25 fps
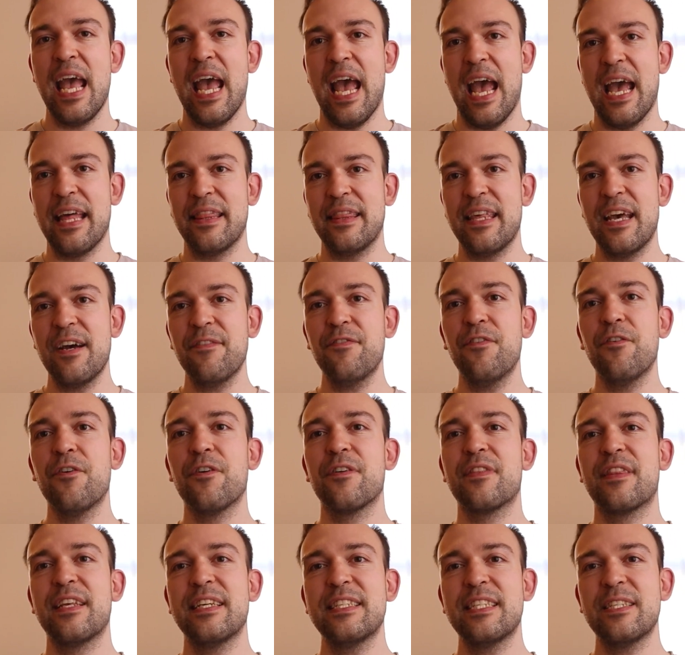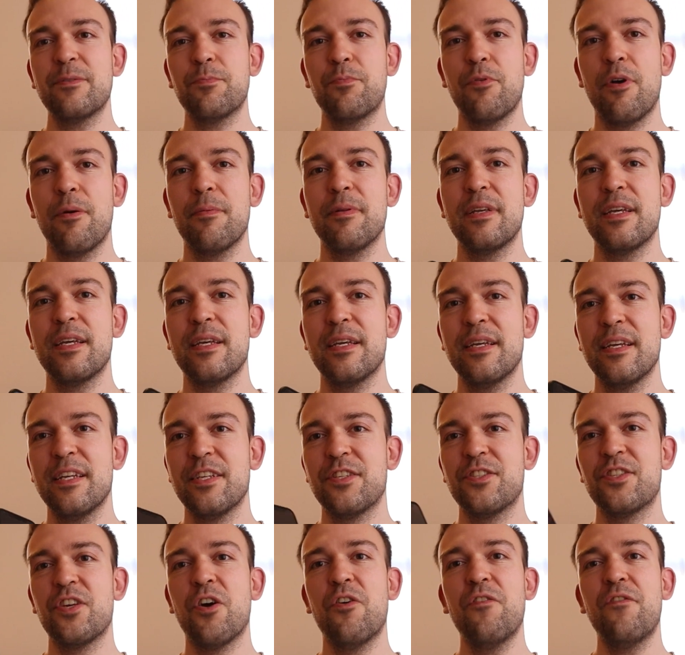And therefore, this is probably
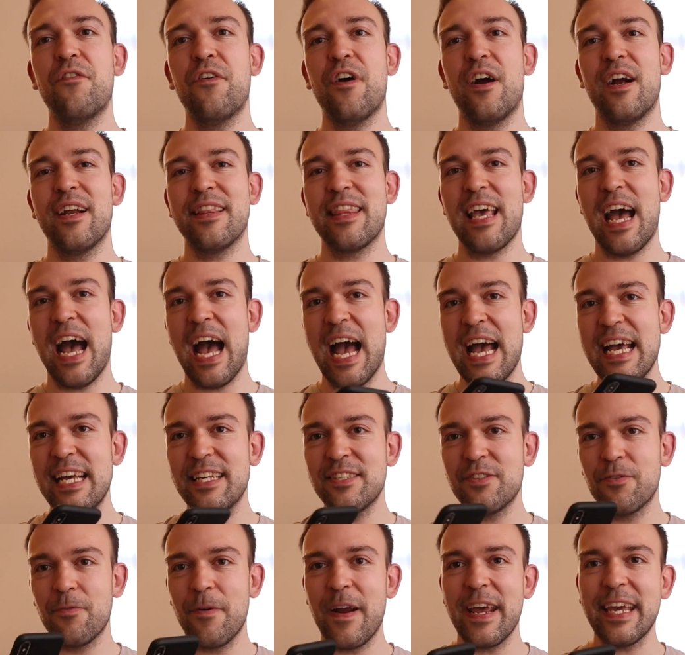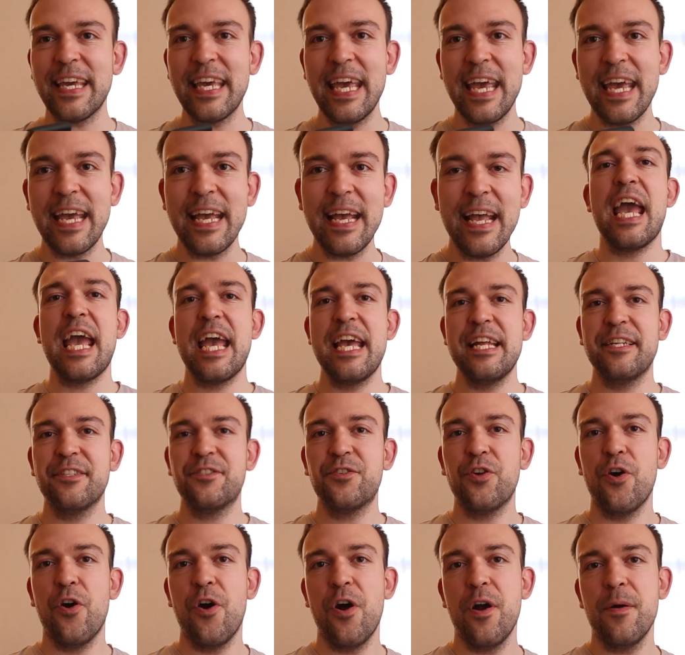so far the highest ranking. In
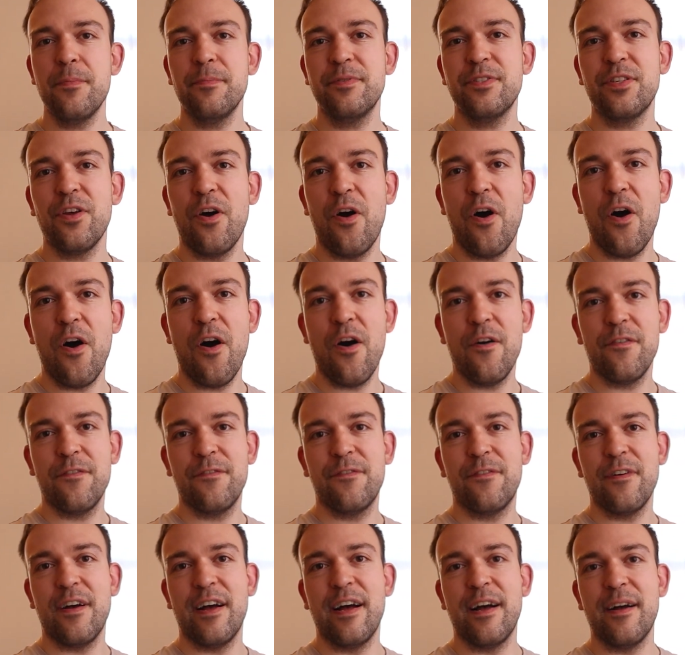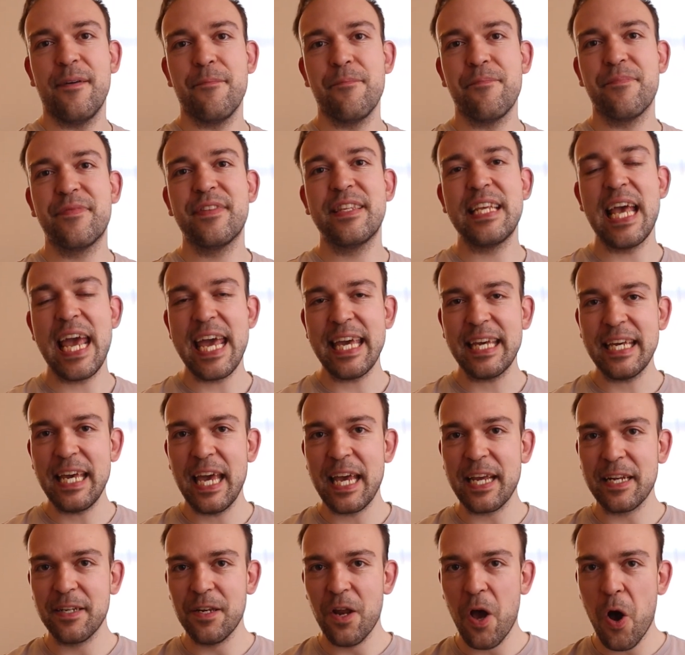terms of
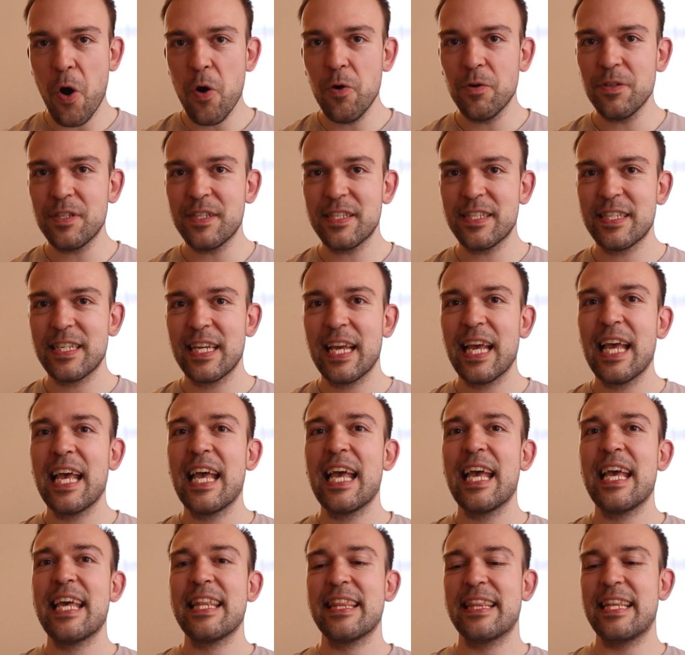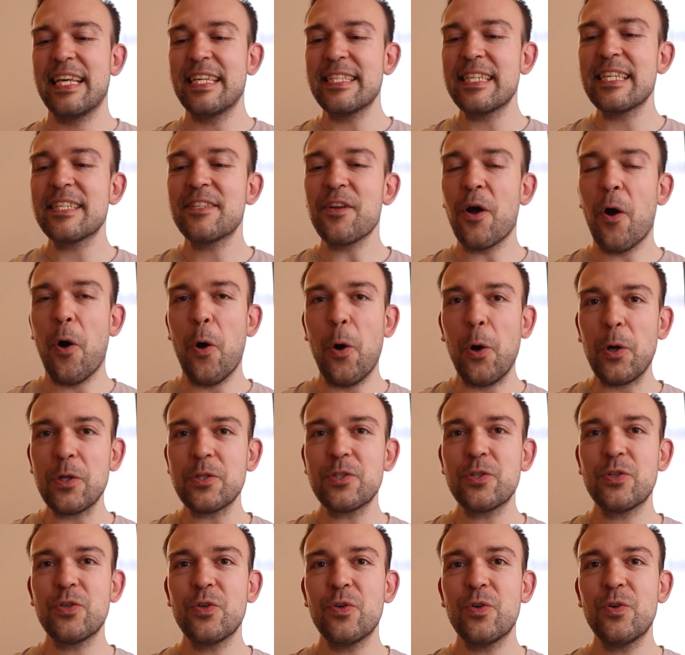taking notes, this is
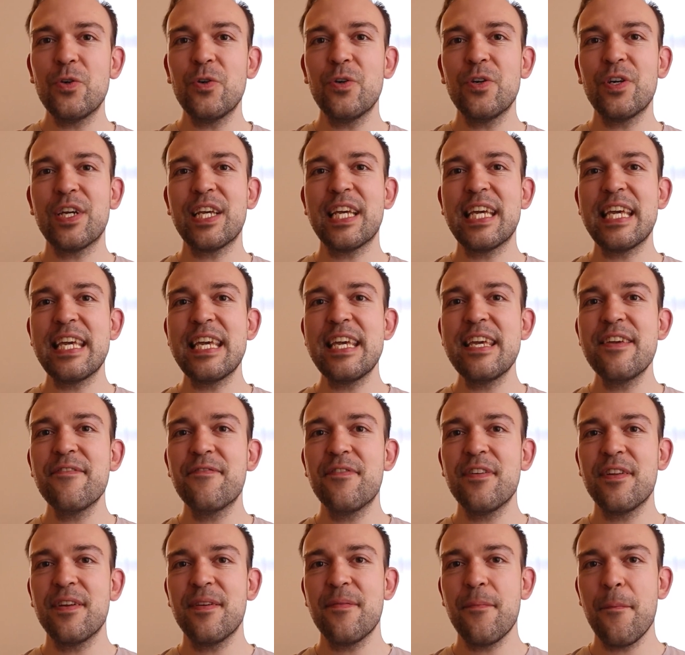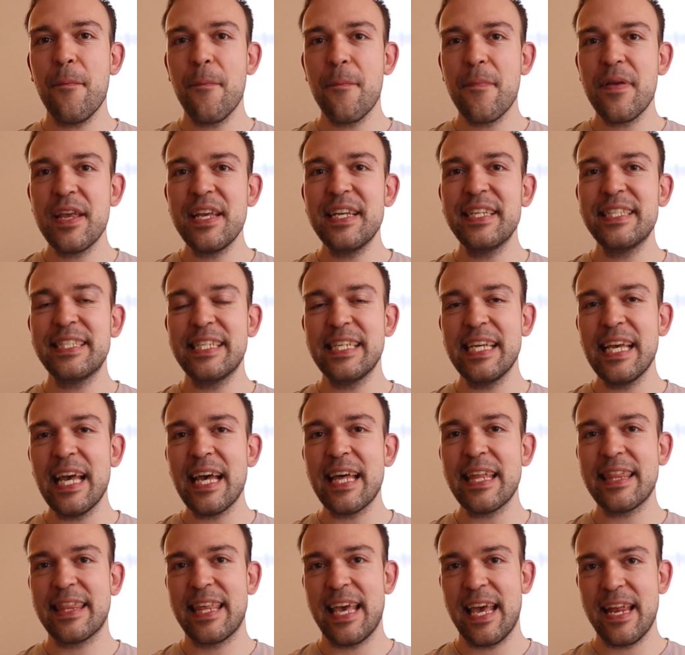also even
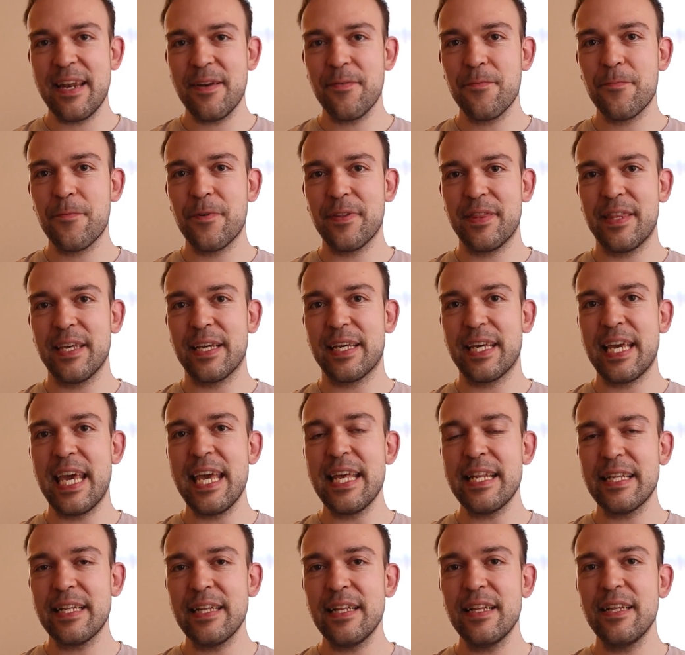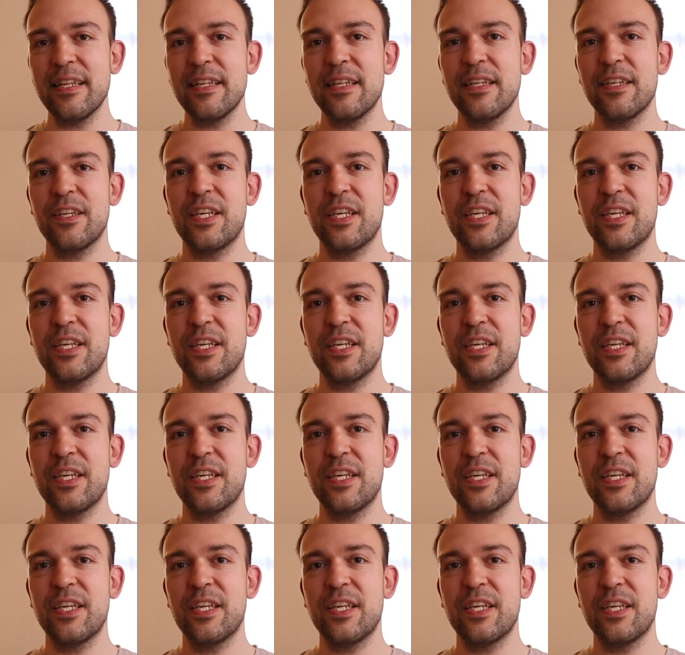easier than with the Kindle.